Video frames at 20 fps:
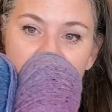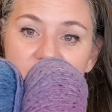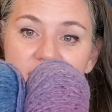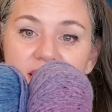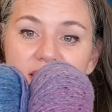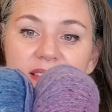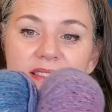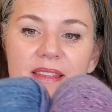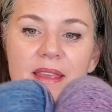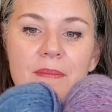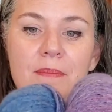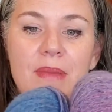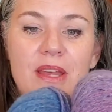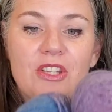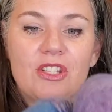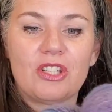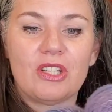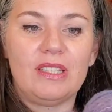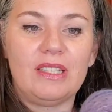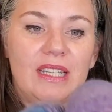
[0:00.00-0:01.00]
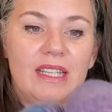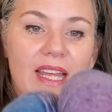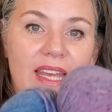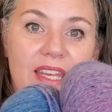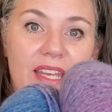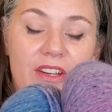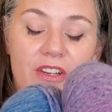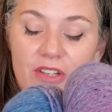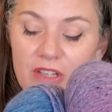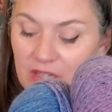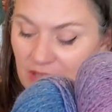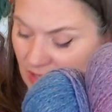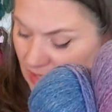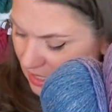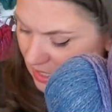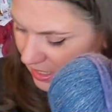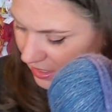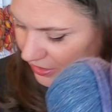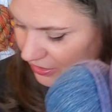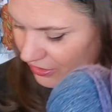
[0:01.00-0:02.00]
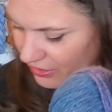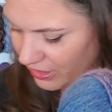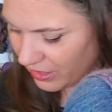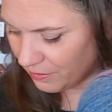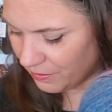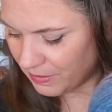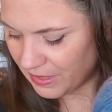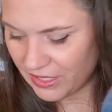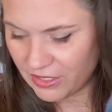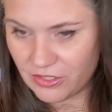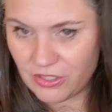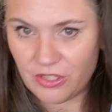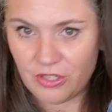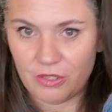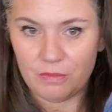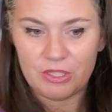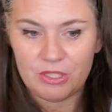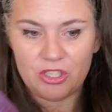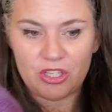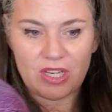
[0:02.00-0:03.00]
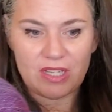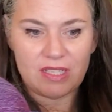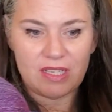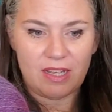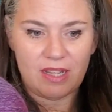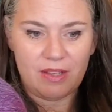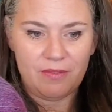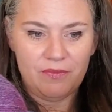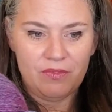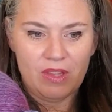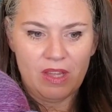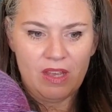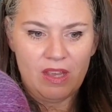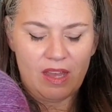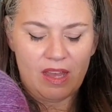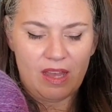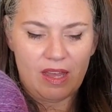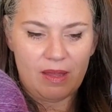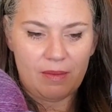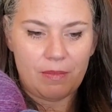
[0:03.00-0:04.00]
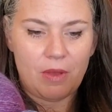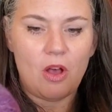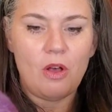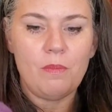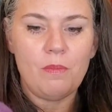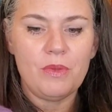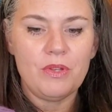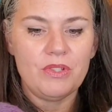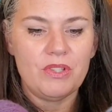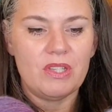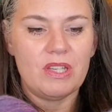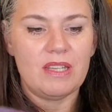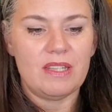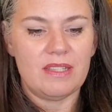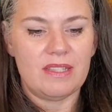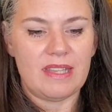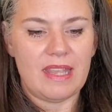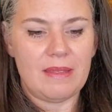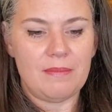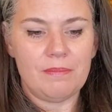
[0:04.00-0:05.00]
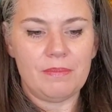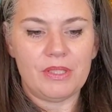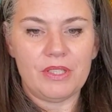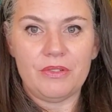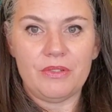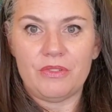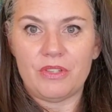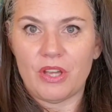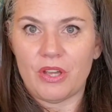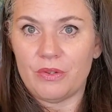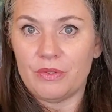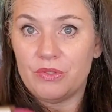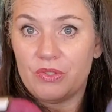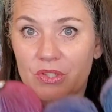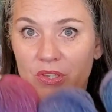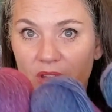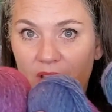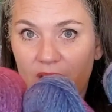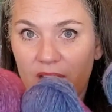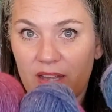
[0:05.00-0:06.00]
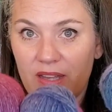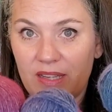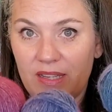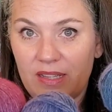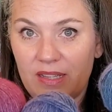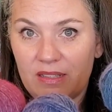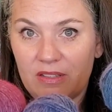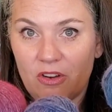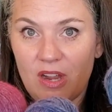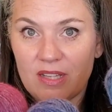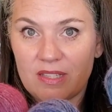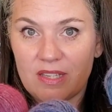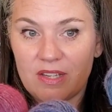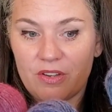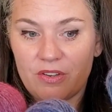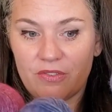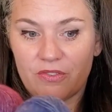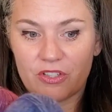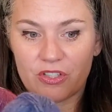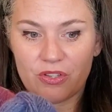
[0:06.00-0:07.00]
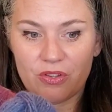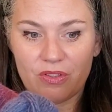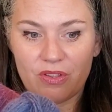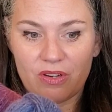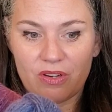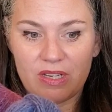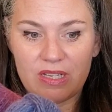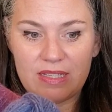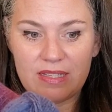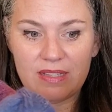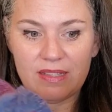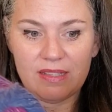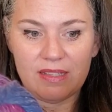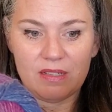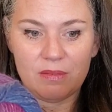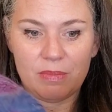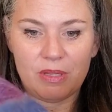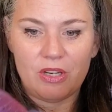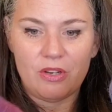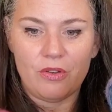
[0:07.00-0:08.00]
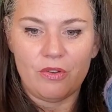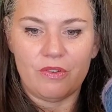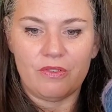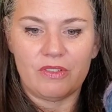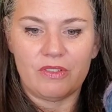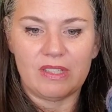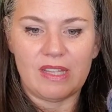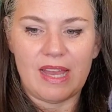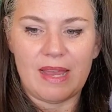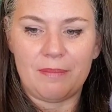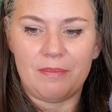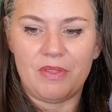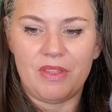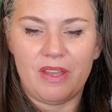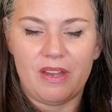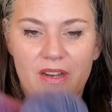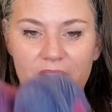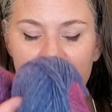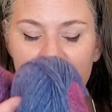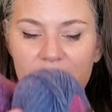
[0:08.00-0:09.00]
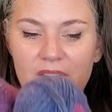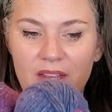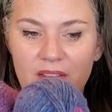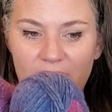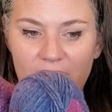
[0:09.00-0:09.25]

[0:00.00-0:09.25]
This is a much lighter color compared to Magenta. Almost the same blue tones crossing over, so there is a little bit of overlap there.